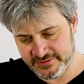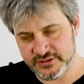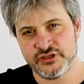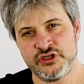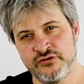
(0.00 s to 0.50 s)

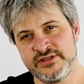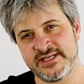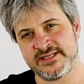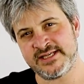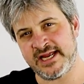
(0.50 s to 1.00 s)
choose
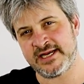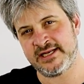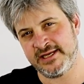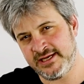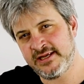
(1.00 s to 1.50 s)

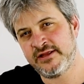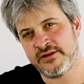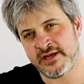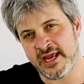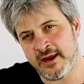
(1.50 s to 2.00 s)
exactly the
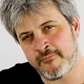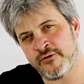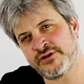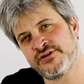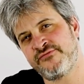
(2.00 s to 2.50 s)

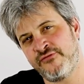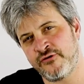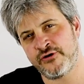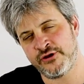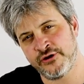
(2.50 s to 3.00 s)
cameras
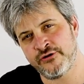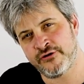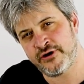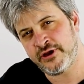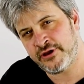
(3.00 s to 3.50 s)
for
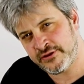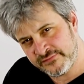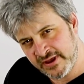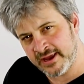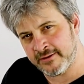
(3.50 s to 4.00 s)
your
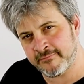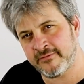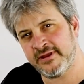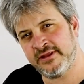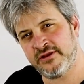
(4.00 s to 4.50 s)
time
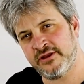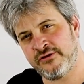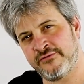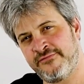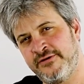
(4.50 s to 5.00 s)
in your
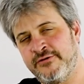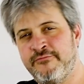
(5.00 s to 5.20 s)
film.